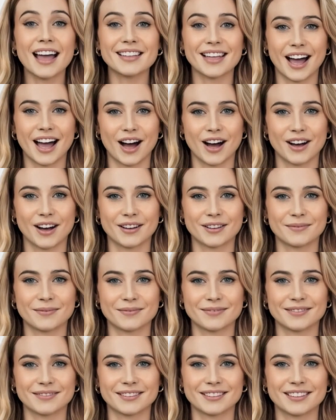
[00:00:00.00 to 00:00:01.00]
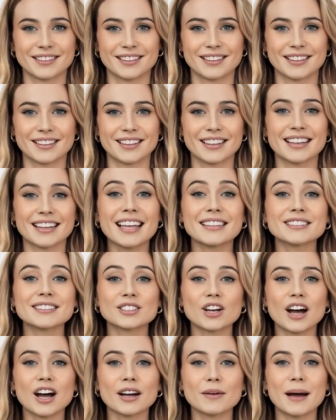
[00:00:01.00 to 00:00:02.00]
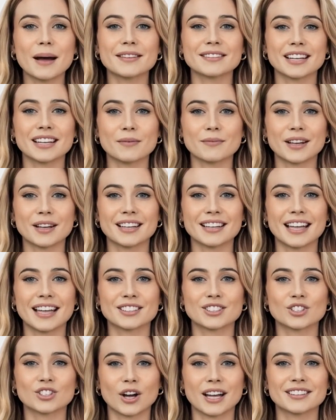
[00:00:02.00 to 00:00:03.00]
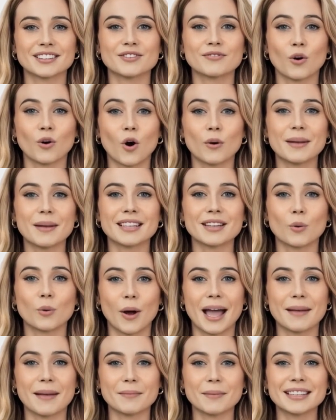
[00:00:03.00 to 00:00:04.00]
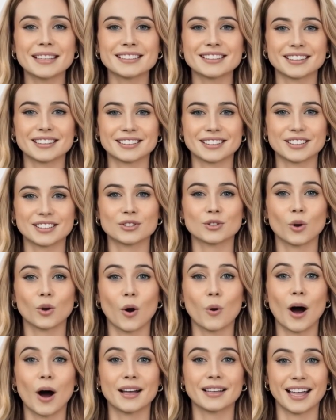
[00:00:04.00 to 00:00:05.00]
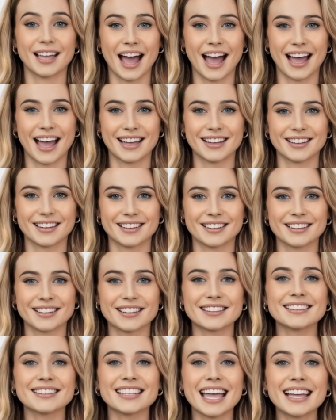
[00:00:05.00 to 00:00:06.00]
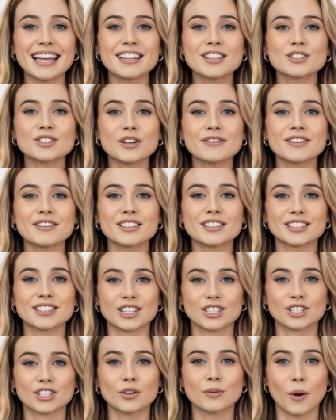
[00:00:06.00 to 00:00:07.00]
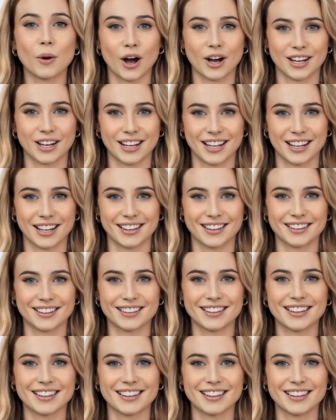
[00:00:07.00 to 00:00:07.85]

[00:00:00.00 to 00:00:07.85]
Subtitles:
there. Let's talk about something that's transforming the way businesses grow online: data-driven digital marketing.